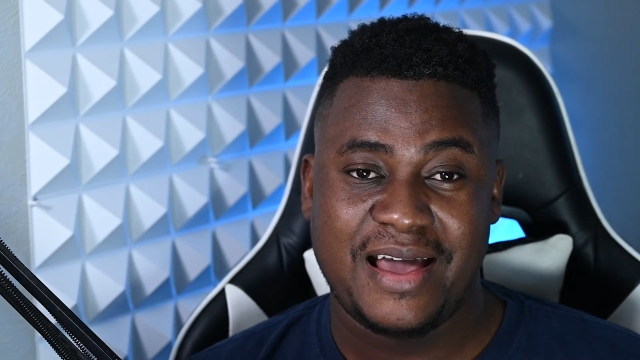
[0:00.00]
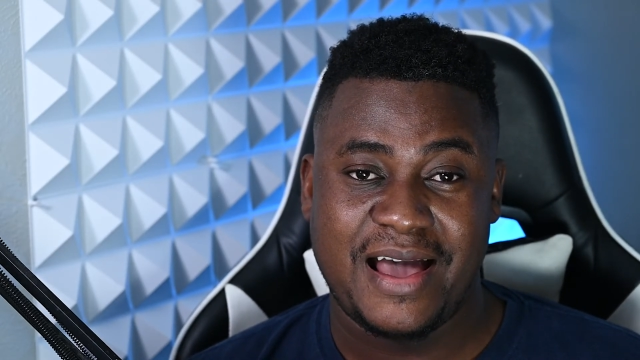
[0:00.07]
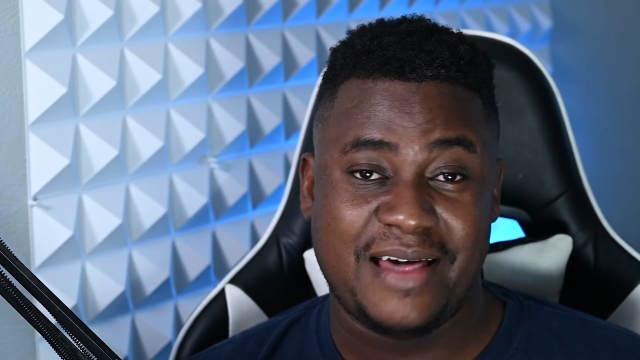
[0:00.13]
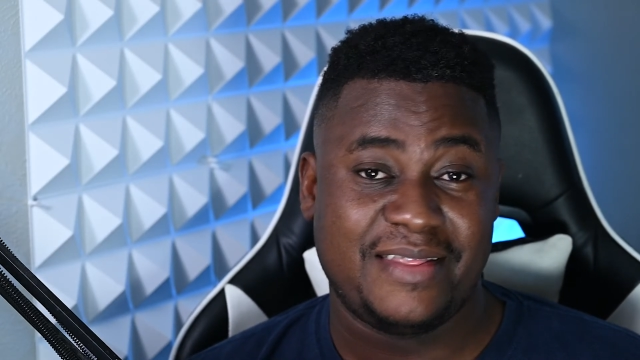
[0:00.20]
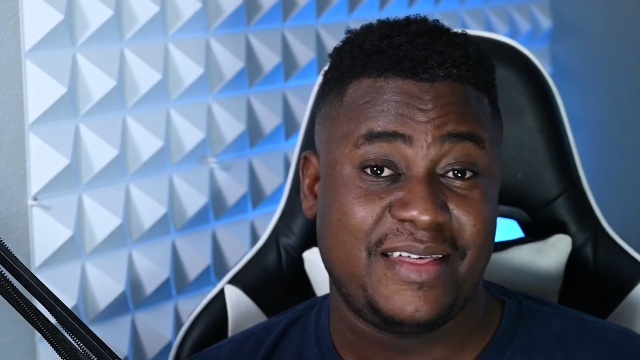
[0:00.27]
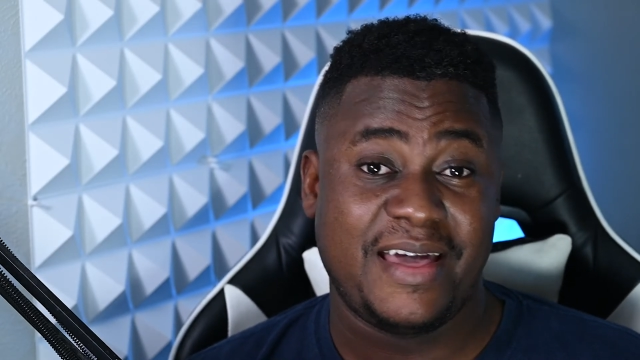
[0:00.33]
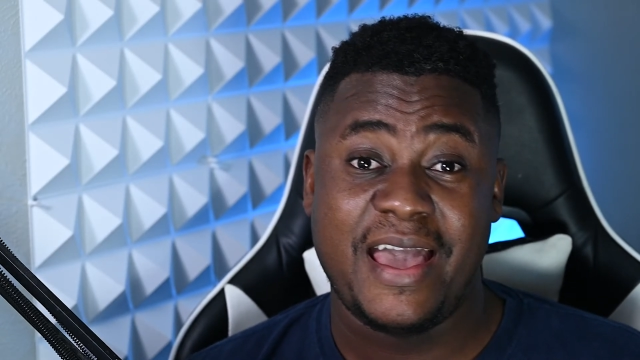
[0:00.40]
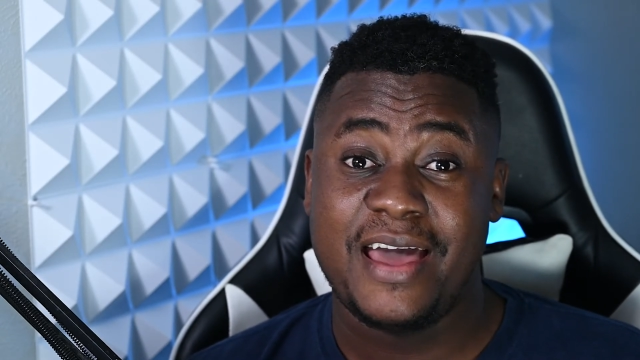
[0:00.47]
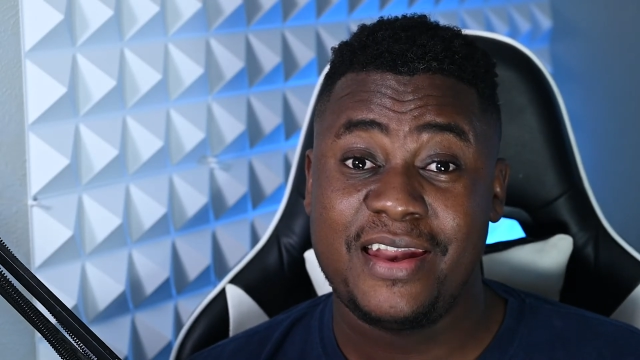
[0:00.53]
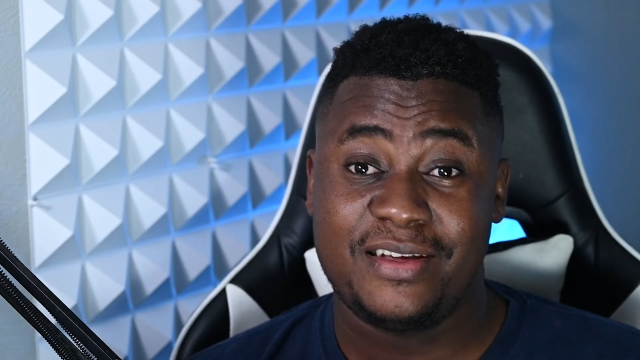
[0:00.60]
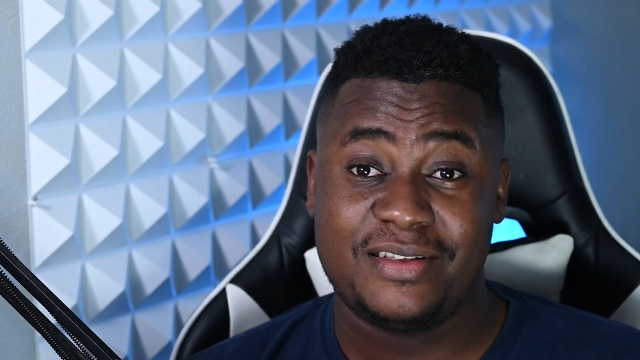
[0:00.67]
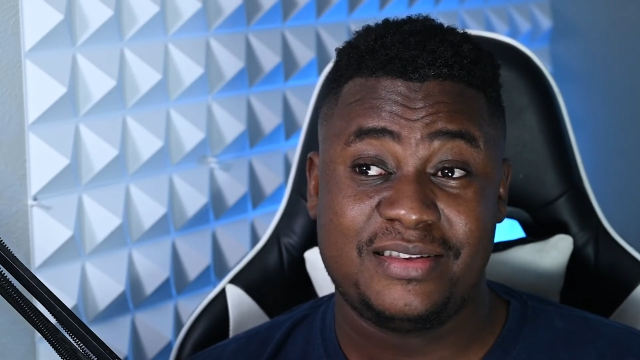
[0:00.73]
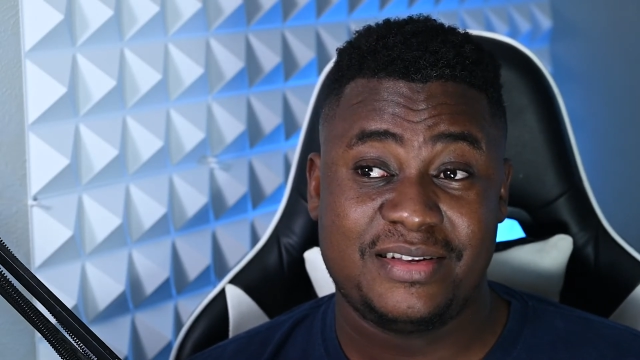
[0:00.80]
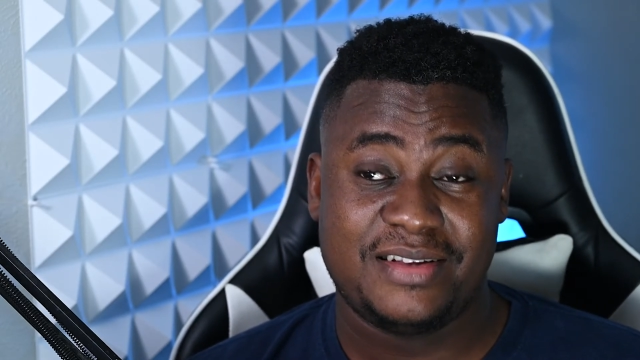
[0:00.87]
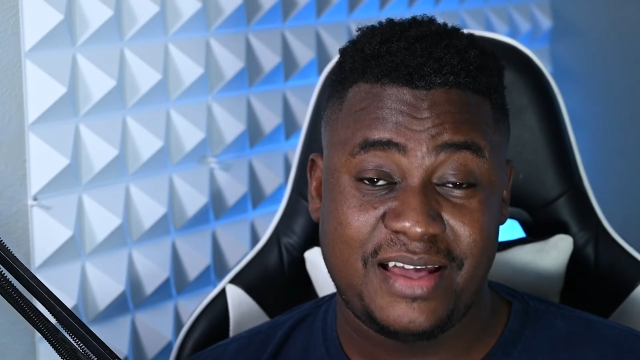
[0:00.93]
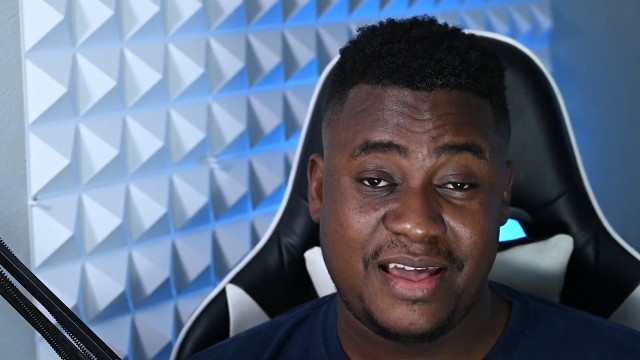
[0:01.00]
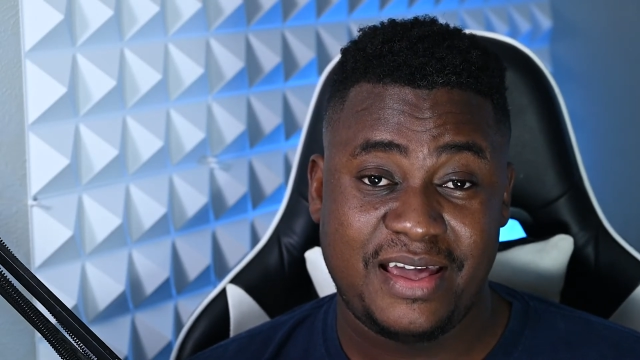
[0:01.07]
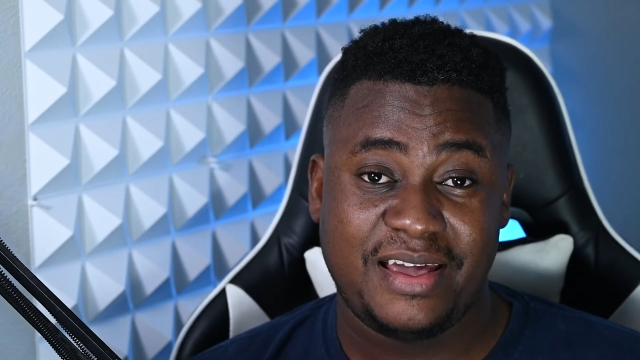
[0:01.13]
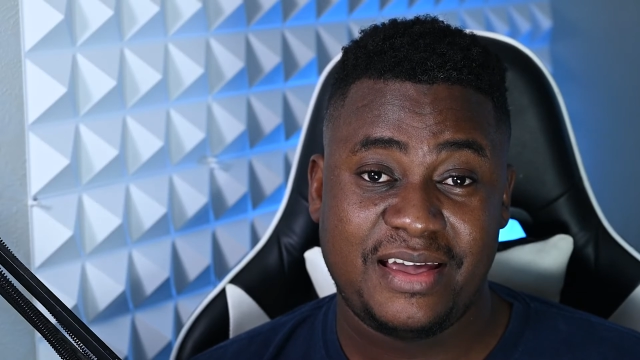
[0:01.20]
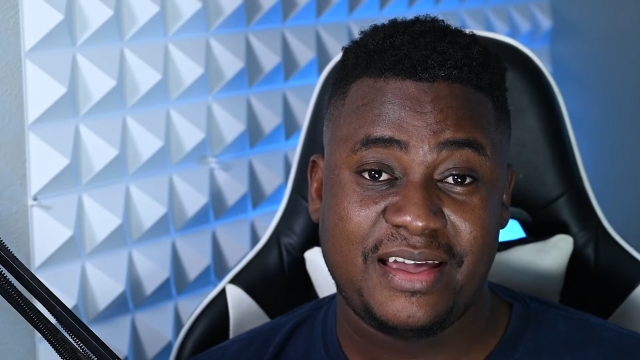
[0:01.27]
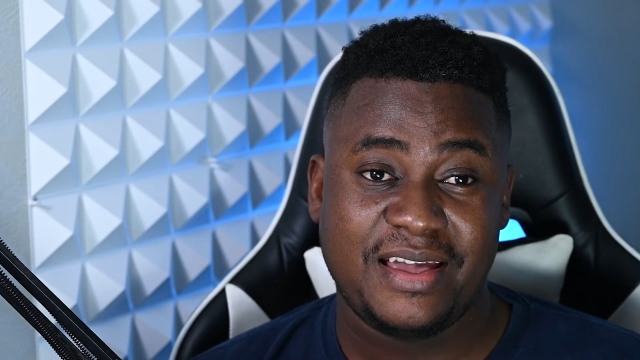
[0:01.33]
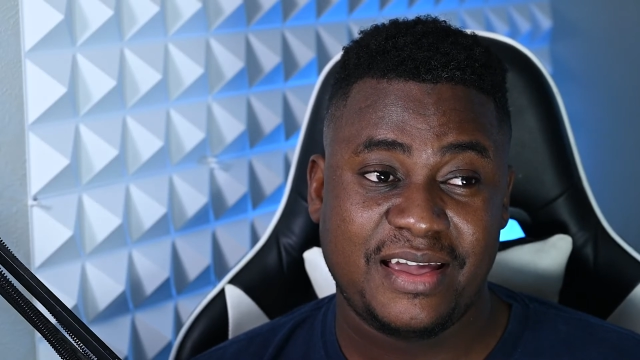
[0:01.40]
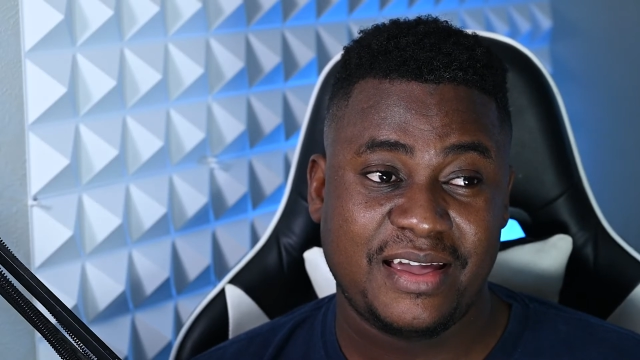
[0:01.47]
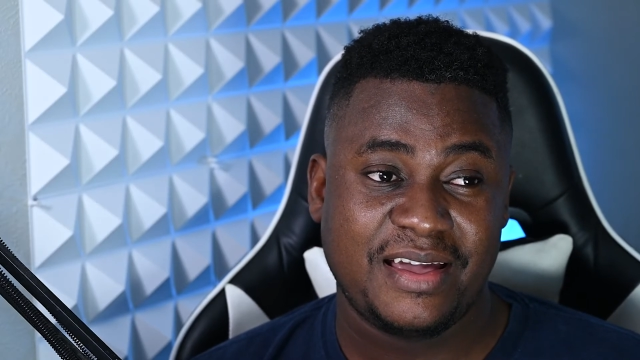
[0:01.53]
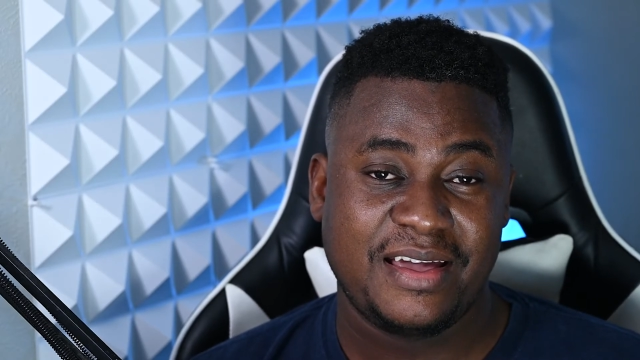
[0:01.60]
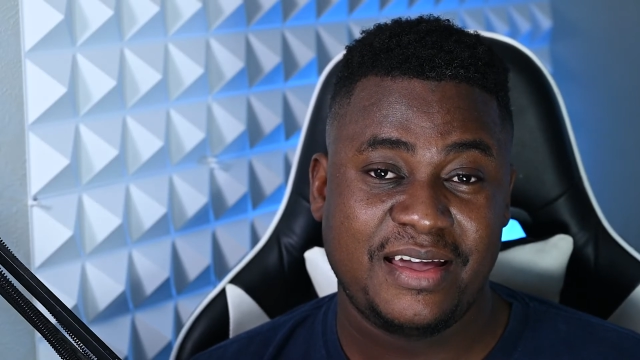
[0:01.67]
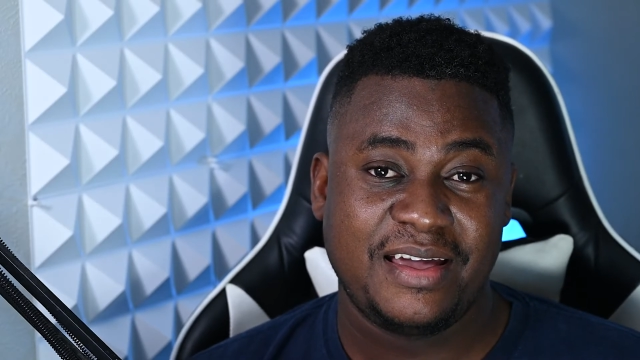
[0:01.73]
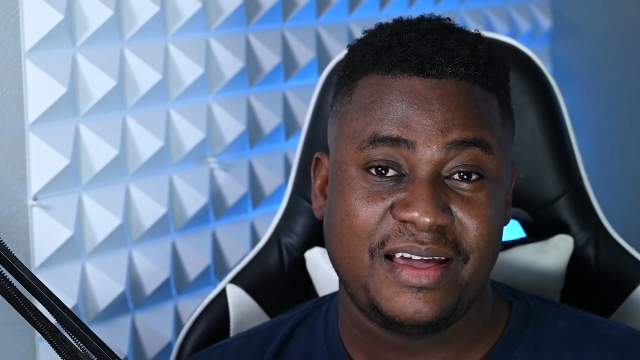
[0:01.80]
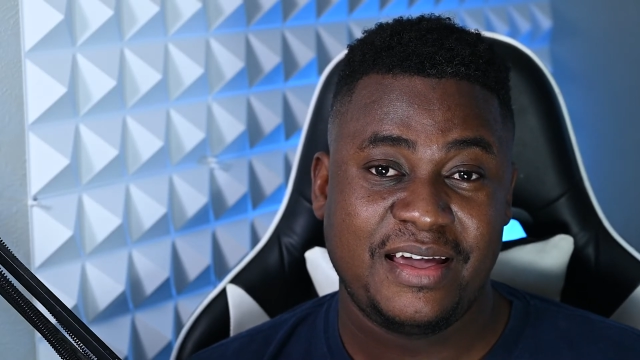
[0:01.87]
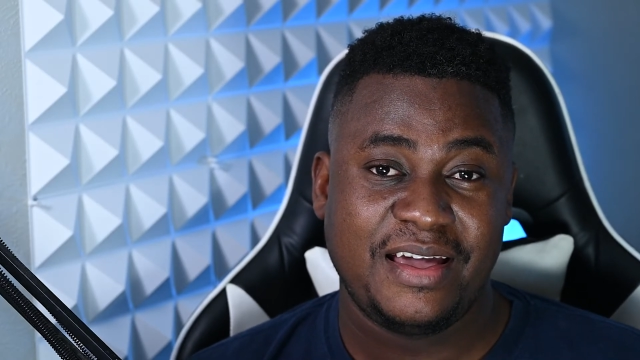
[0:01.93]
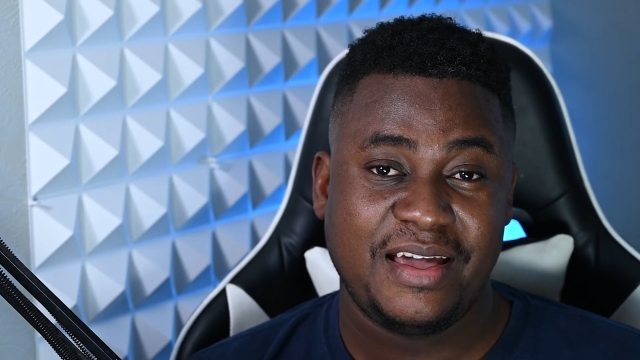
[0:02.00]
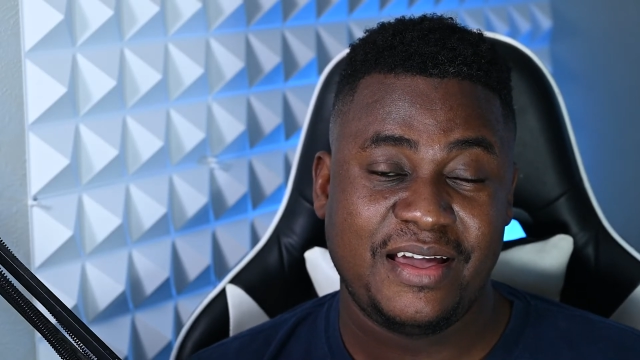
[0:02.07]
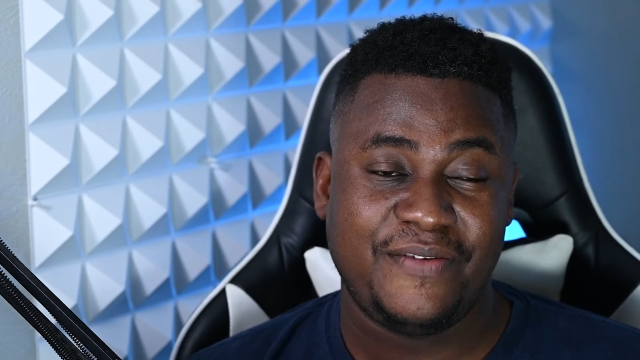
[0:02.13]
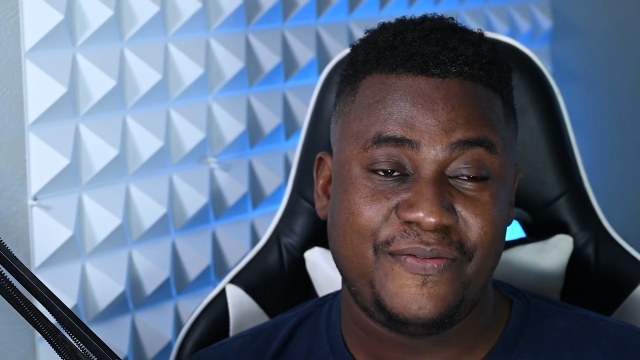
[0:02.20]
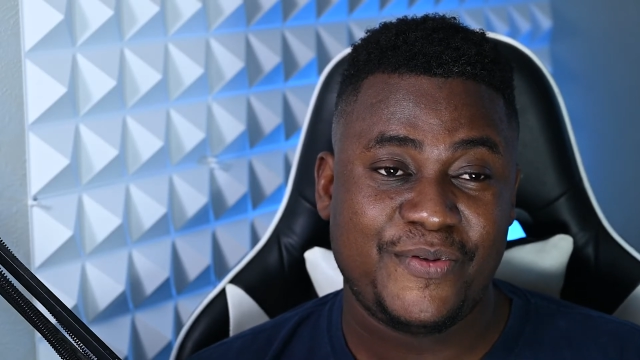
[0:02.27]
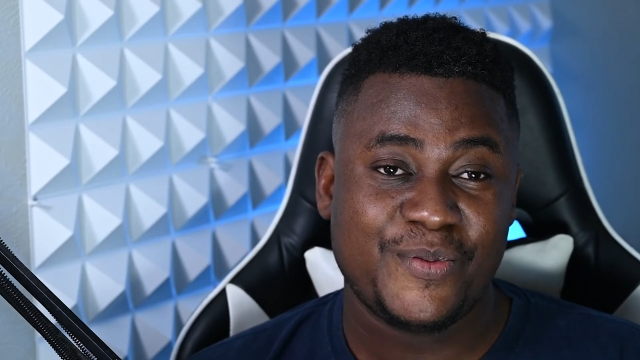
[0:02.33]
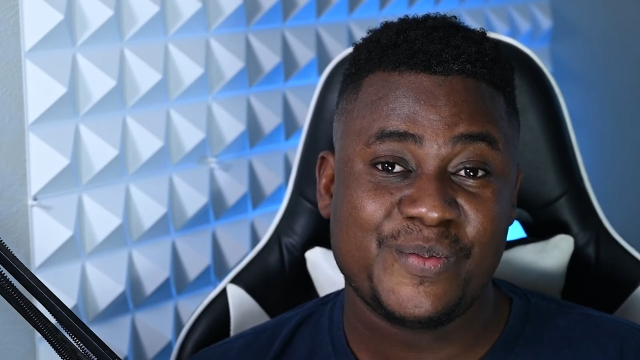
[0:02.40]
At the end of the day, if